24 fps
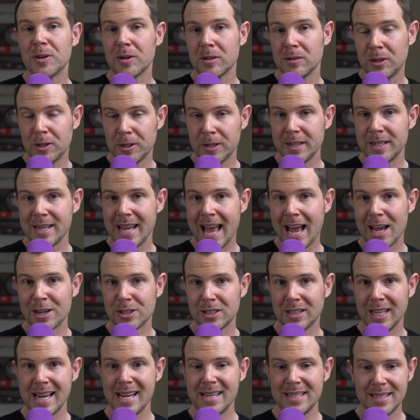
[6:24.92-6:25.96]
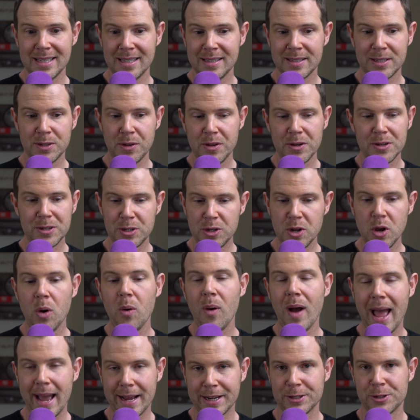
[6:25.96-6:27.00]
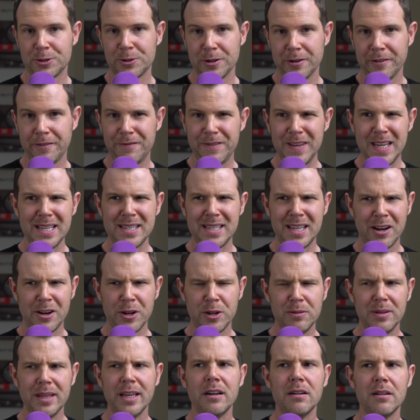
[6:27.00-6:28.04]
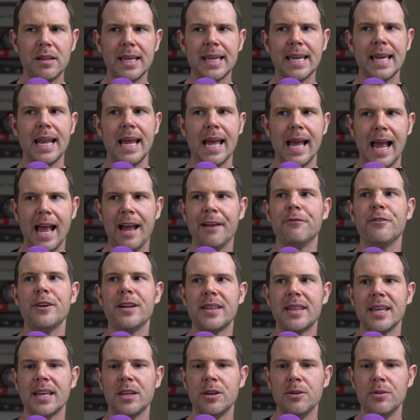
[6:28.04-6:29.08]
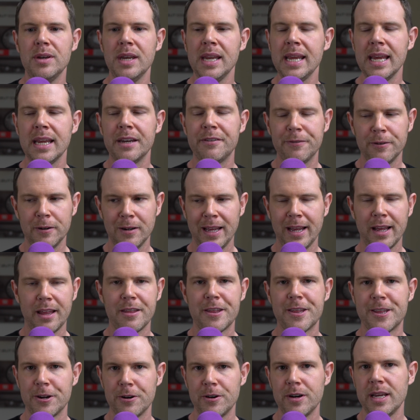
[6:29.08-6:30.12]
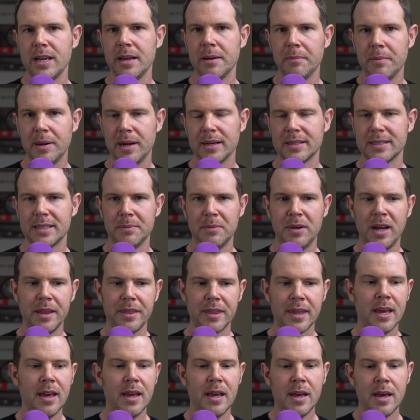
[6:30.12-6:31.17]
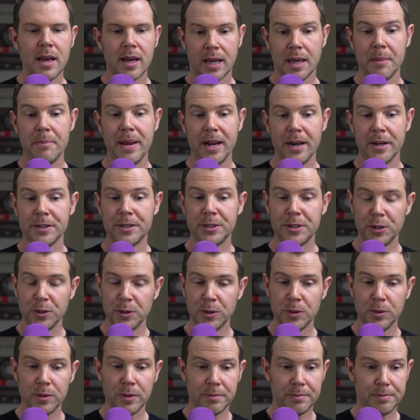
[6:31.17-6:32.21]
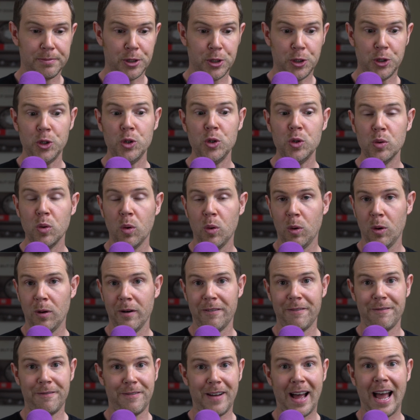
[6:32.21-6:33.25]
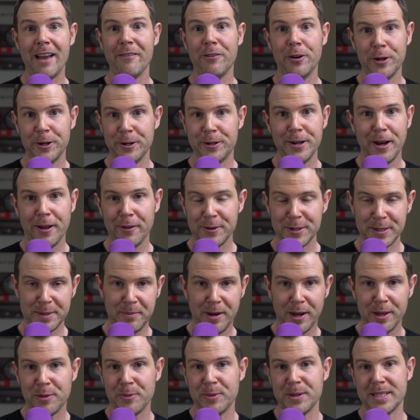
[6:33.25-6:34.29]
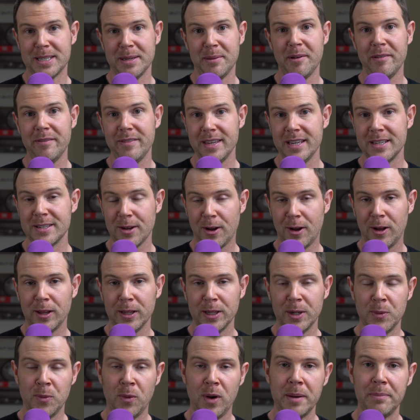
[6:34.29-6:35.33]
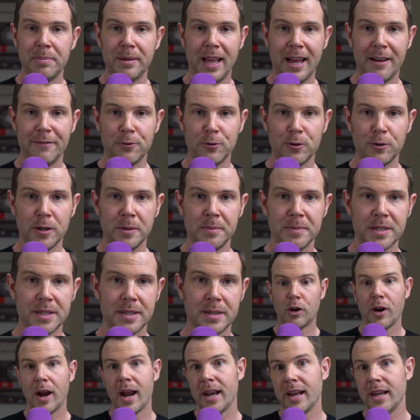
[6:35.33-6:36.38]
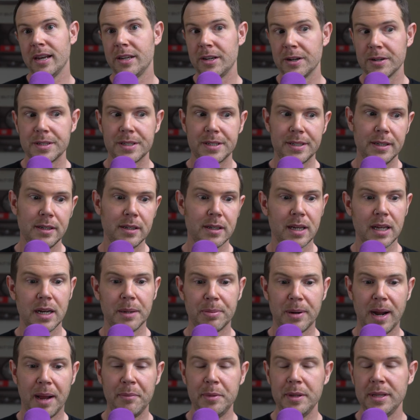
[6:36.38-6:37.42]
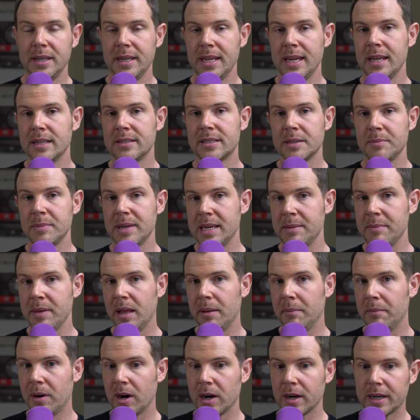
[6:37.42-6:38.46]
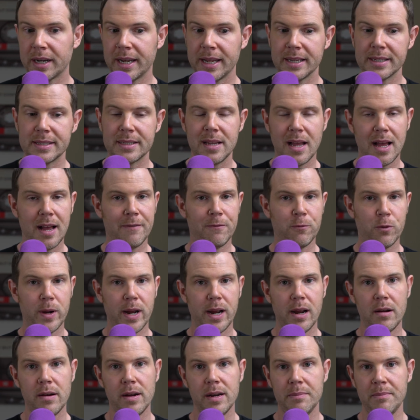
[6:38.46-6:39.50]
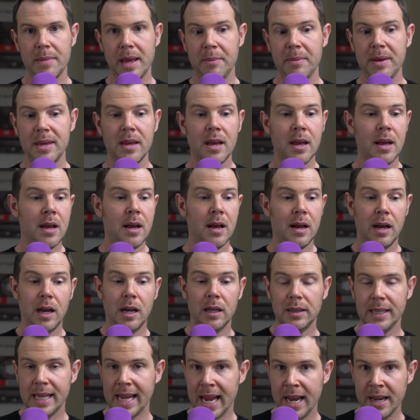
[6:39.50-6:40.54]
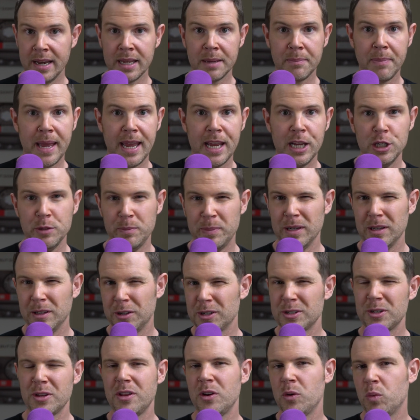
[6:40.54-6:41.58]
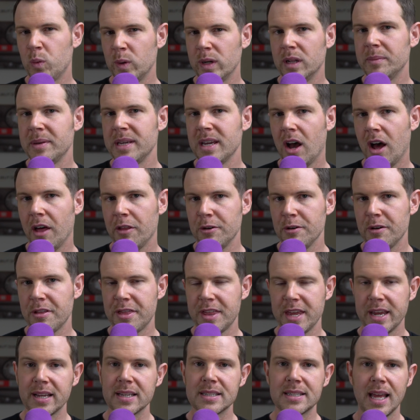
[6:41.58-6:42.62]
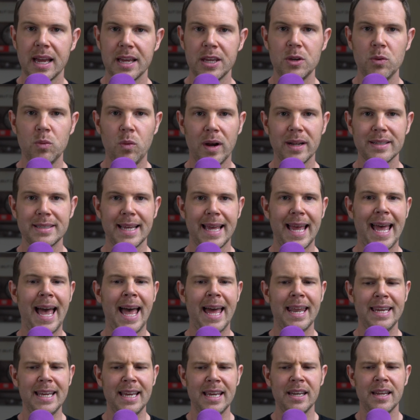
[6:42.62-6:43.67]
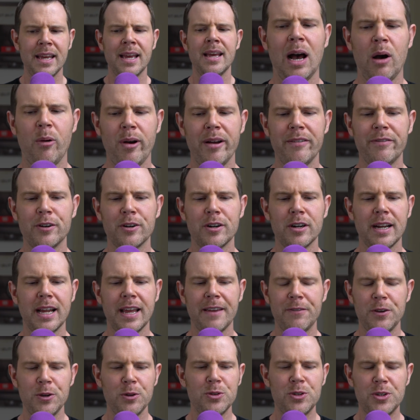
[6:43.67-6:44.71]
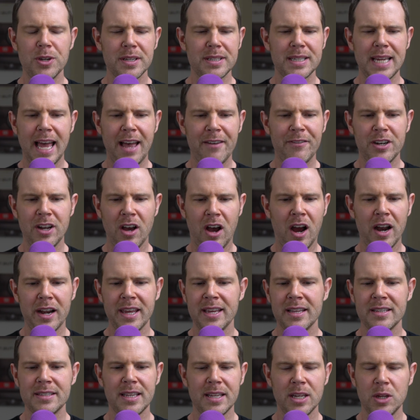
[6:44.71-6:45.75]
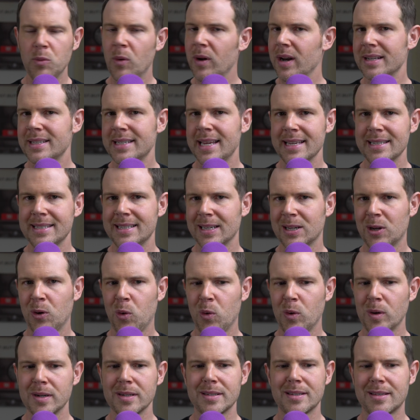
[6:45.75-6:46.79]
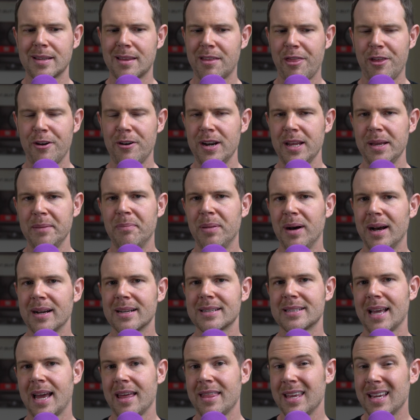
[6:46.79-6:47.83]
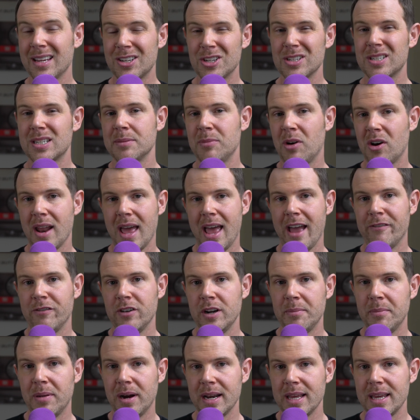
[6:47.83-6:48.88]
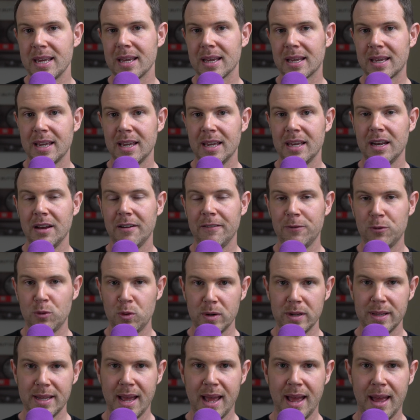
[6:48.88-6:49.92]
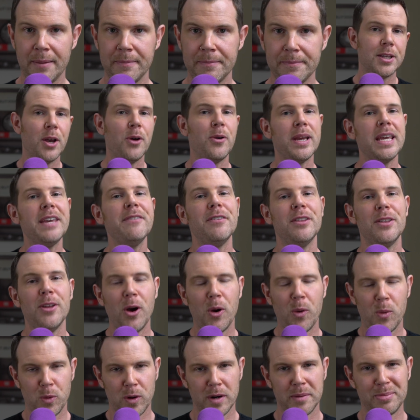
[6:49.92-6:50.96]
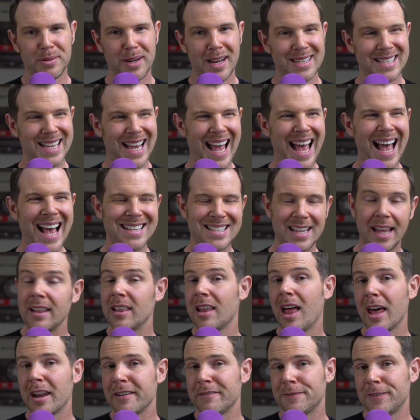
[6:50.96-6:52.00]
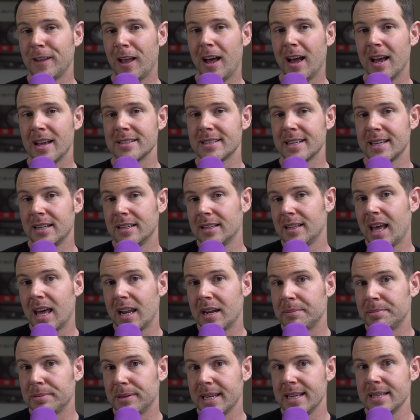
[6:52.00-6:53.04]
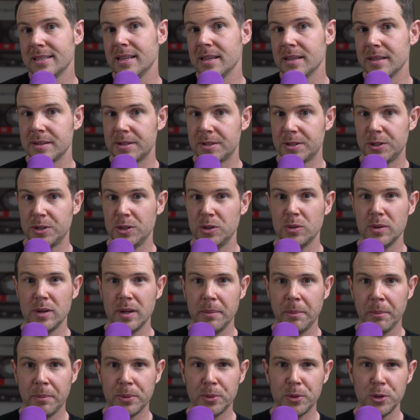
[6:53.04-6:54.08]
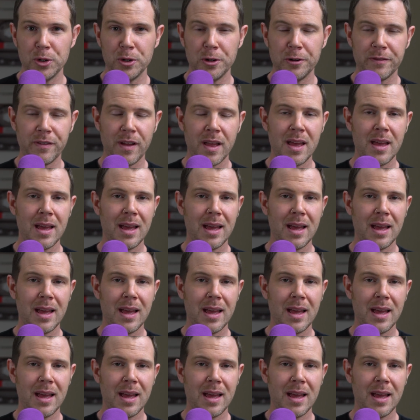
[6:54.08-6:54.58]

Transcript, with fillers: your LearnDash license. So there's no extra fees there. You literally get everything you need for like 30 bucks a month compared to two or five hundred dollars a month with some of these all-in-one platforms. Granted, you're still gonna probably need some email marketing software and maybe a landing page builder. So there will be other things that you want to add in. However, if you just have an audience and you want to test a course, 30 bucks, I think just about everybody can afford that. So even though WordPress has a lot of flaws and a lot of places to improve,